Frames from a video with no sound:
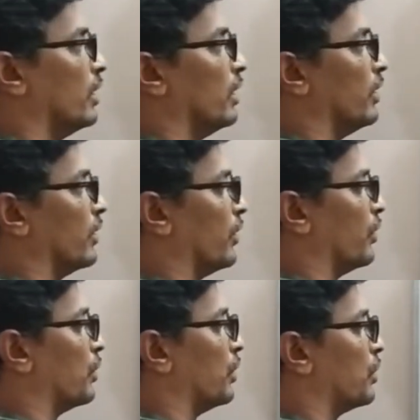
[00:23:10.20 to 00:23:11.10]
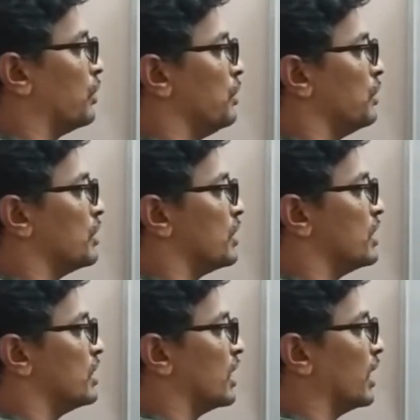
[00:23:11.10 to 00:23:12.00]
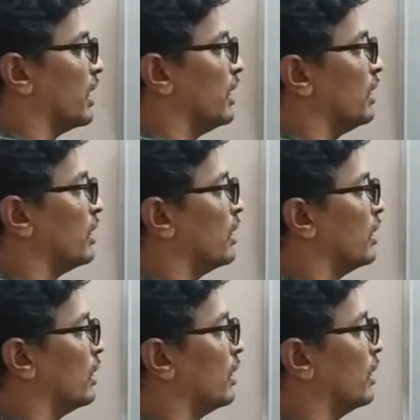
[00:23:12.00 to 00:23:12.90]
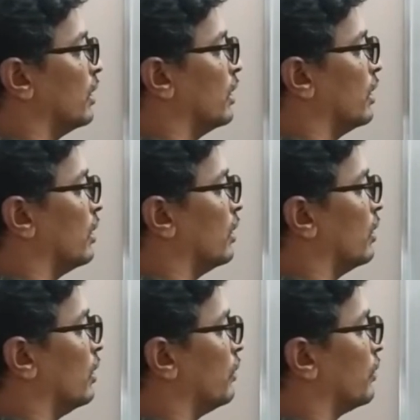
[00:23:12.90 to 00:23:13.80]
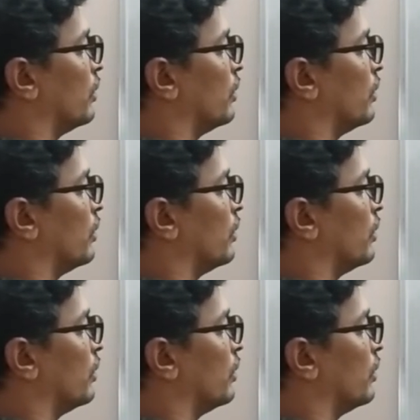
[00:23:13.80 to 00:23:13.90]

Dz is equal to chi of